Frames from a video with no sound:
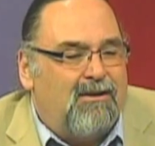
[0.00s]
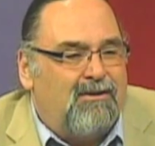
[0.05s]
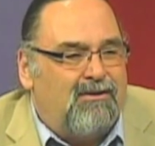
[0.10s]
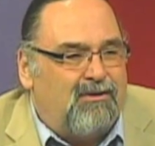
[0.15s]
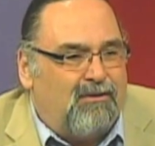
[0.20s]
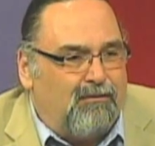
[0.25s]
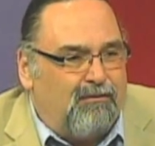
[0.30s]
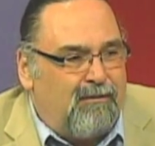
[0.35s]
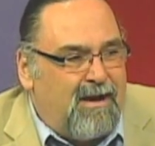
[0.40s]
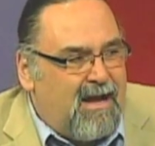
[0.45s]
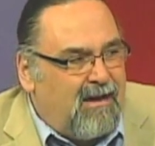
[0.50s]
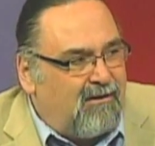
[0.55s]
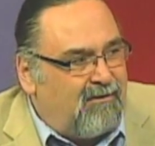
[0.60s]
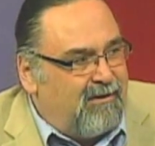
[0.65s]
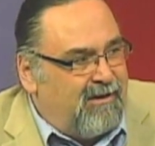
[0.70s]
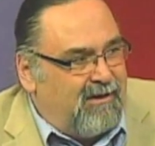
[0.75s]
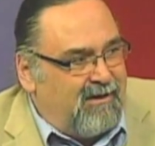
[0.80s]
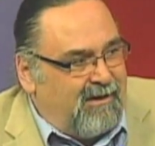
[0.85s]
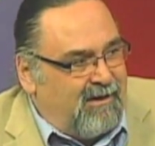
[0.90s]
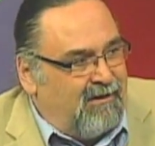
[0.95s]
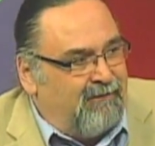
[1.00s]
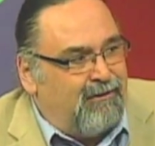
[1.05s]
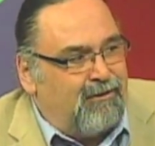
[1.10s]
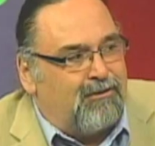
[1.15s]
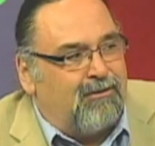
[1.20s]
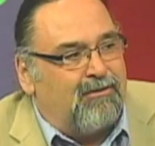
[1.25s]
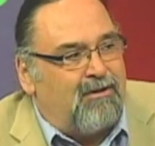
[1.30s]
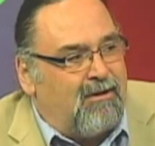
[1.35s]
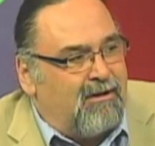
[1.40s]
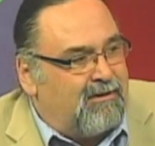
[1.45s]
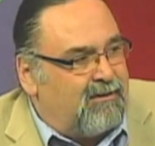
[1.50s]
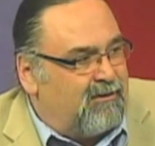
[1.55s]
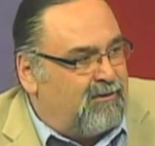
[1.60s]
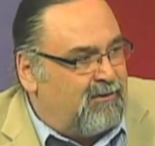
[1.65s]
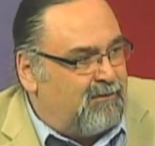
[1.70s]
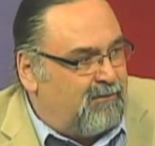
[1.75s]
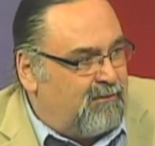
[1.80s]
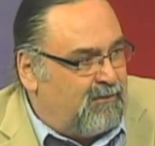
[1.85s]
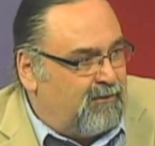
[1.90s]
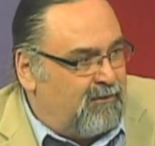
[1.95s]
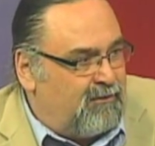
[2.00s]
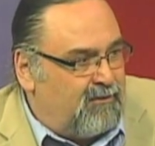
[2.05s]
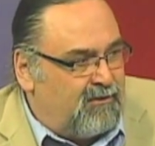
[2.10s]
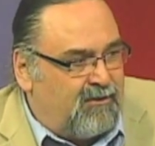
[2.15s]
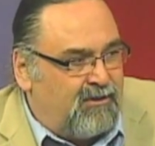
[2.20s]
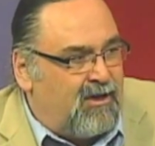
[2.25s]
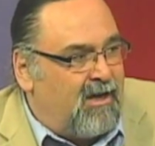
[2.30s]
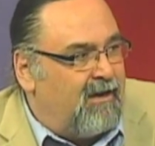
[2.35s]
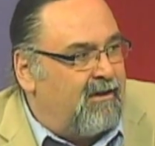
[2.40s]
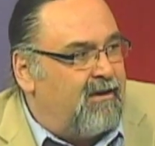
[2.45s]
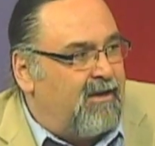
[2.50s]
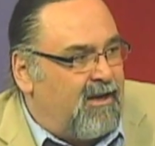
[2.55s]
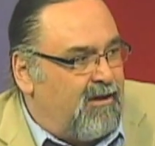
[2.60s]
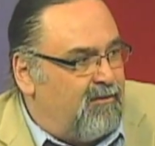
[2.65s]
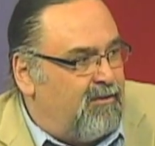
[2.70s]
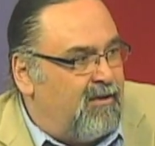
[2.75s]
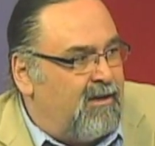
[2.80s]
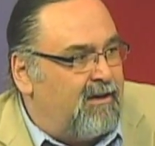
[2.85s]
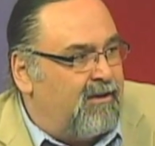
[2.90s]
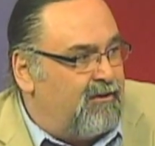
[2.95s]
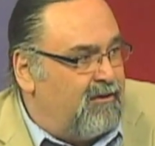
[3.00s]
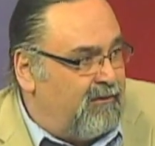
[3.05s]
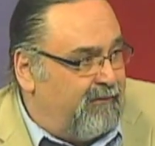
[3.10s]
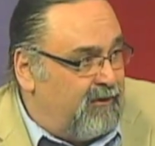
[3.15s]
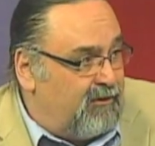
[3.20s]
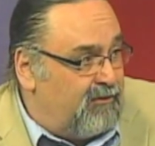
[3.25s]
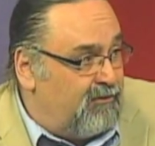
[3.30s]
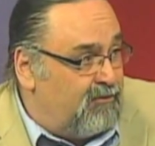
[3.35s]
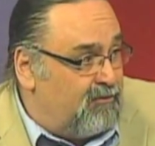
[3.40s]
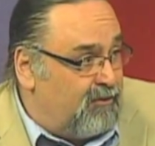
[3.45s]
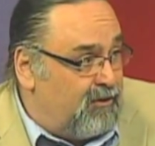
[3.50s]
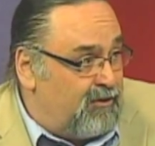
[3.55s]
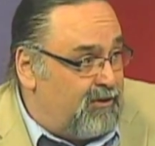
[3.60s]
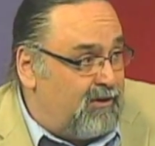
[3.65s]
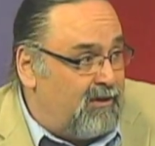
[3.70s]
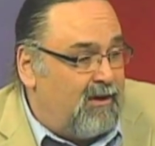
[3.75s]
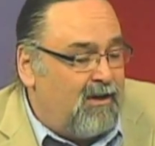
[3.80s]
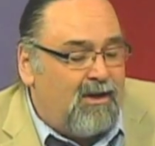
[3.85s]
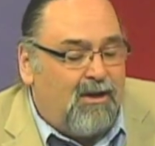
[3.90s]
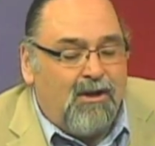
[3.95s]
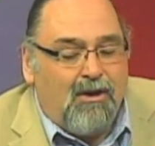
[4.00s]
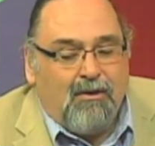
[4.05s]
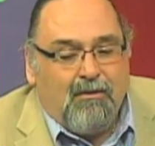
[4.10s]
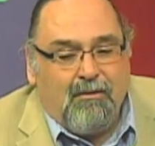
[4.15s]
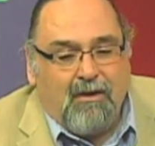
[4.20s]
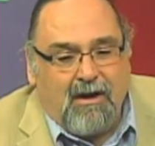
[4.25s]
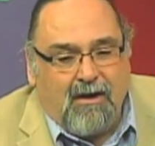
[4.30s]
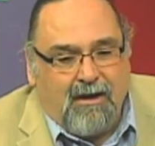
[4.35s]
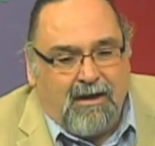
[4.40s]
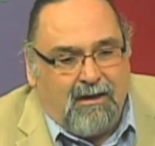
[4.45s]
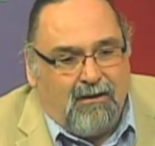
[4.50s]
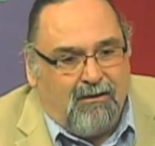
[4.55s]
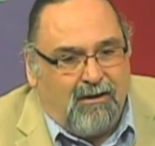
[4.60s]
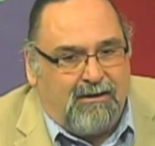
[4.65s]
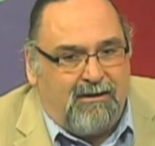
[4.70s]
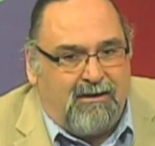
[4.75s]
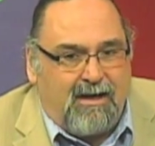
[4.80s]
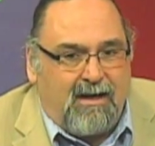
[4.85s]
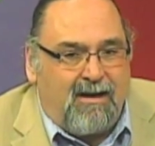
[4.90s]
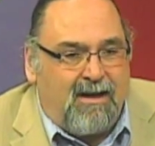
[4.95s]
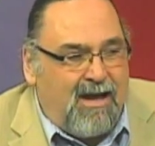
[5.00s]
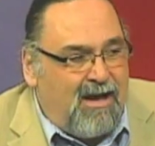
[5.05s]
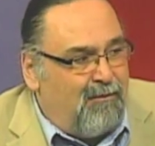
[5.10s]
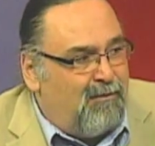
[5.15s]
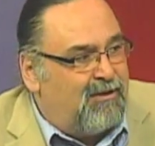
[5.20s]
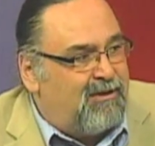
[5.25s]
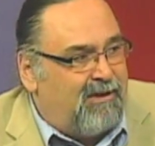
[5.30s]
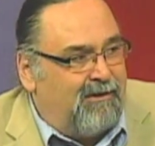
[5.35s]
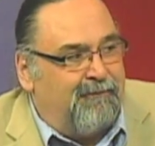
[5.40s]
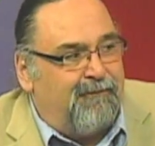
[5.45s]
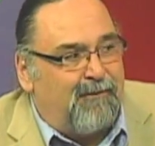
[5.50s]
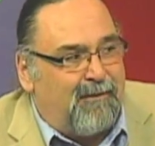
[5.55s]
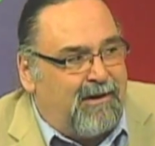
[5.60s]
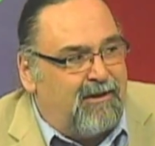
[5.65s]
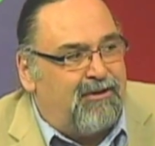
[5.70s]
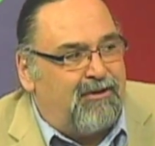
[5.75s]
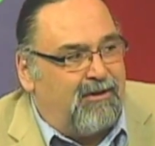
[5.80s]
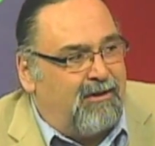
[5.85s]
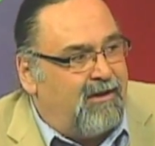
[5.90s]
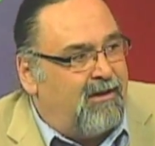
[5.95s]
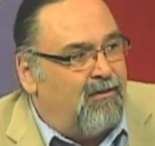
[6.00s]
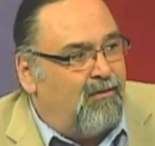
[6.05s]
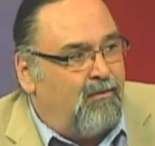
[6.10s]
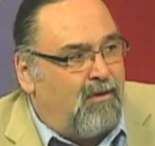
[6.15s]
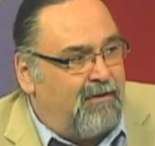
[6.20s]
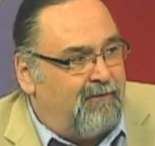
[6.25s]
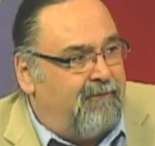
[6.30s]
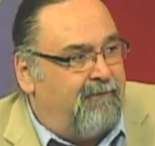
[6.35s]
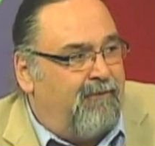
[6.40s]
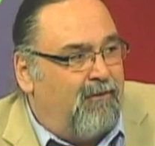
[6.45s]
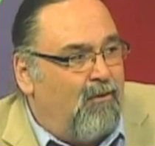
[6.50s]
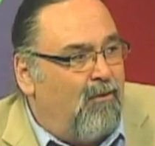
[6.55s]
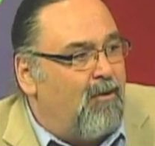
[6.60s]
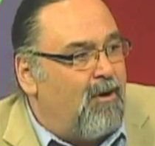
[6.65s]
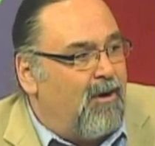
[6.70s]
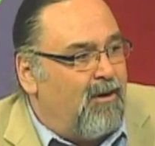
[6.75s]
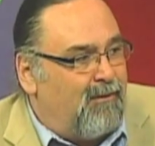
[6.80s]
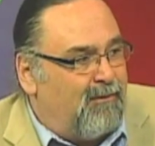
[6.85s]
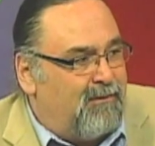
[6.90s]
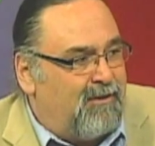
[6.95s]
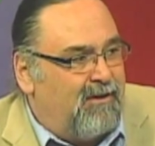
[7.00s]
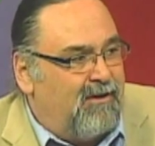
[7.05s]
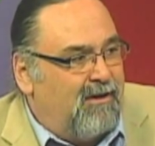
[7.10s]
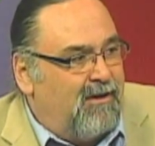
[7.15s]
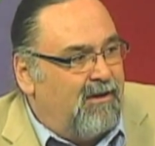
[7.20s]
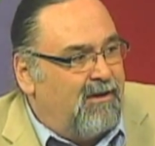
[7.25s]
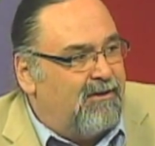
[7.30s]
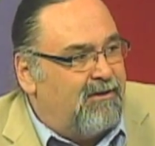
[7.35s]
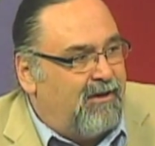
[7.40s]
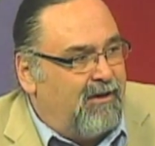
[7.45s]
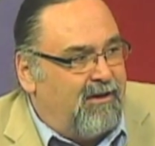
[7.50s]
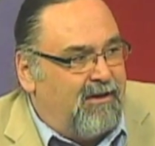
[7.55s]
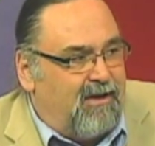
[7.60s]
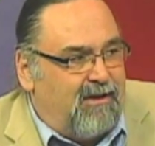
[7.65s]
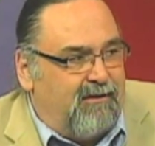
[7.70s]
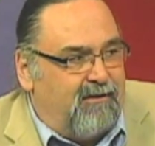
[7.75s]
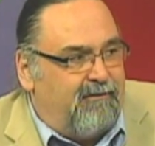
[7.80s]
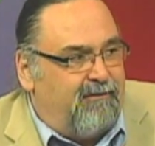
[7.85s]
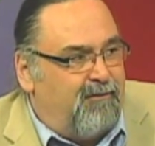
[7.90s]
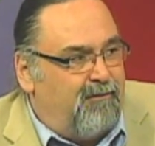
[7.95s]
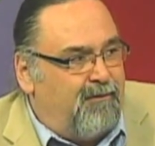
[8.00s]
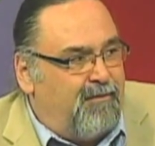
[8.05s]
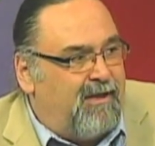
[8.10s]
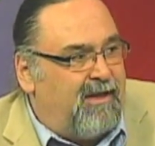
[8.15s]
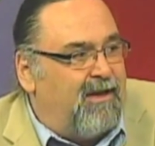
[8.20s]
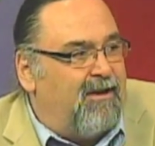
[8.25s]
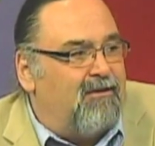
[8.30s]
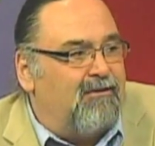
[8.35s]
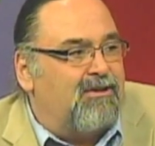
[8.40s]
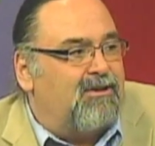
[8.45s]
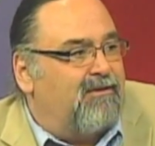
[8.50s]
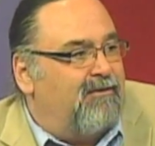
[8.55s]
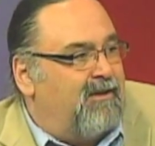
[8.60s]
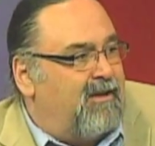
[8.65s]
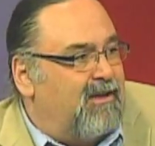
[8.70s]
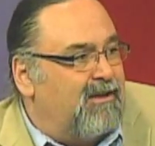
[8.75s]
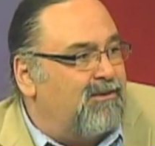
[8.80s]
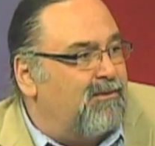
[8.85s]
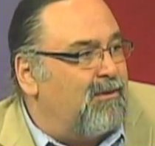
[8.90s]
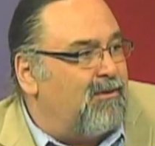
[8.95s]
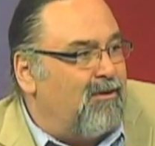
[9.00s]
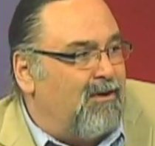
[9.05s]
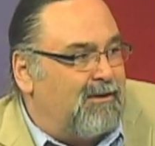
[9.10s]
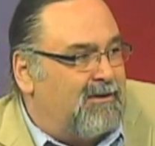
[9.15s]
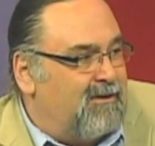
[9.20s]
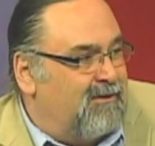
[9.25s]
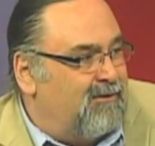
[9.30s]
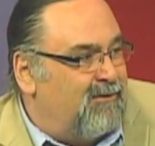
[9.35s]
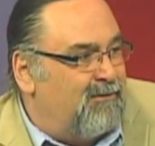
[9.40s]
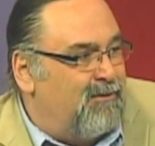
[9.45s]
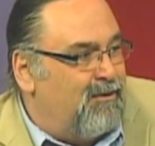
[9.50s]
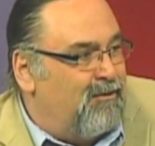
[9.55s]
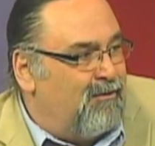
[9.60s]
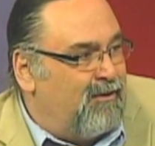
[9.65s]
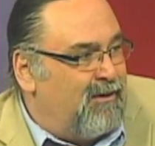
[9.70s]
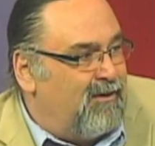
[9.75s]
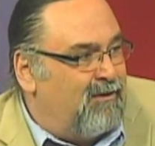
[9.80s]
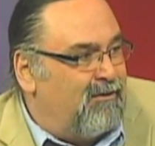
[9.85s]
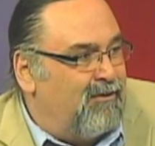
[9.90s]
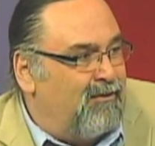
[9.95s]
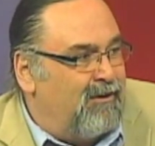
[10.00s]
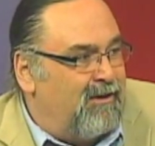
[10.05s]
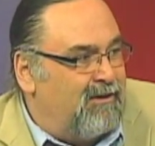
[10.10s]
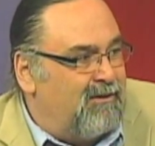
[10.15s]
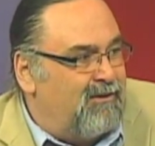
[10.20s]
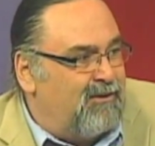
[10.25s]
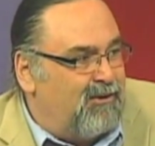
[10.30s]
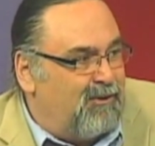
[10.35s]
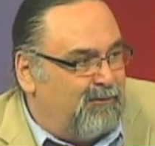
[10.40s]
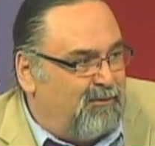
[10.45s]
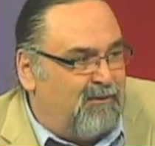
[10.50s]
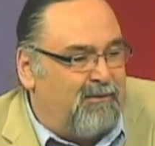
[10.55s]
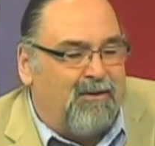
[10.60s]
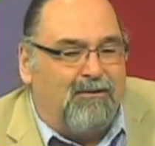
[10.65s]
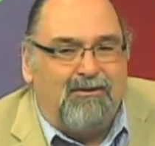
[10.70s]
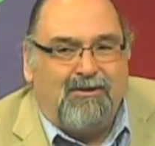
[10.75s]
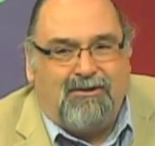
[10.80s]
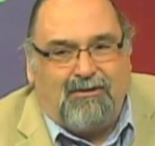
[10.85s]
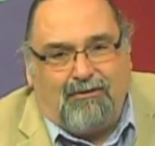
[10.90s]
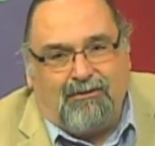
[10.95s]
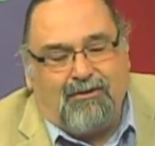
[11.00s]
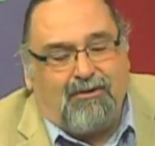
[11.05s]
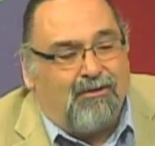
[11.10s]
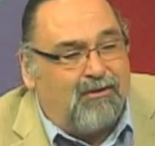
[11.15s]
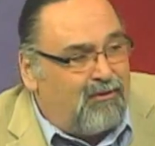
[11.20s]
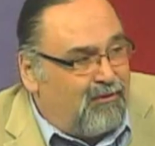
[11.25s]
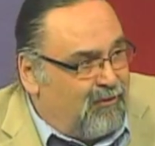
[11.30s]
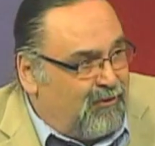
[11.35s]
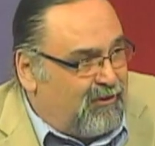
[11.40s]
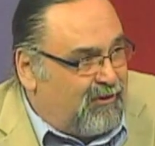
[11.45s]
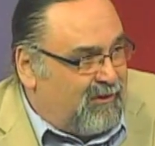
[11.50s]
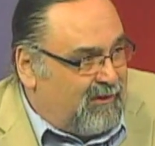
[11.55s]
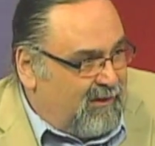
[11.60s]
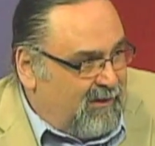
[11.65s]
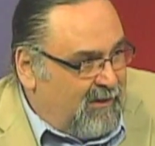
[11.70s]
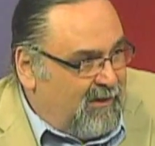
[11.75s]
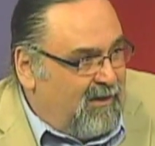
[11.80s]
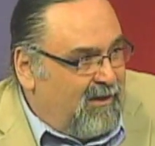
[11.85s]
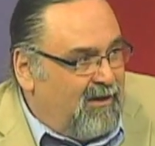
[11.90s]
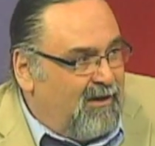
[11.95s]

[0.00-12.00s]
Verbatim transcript: directly to individuals with autism, which was John Campbell out of the University of Georgia, where he looked at how much information and at what form do you give peers of kids with autism who are included to promote social inclusion. Mm.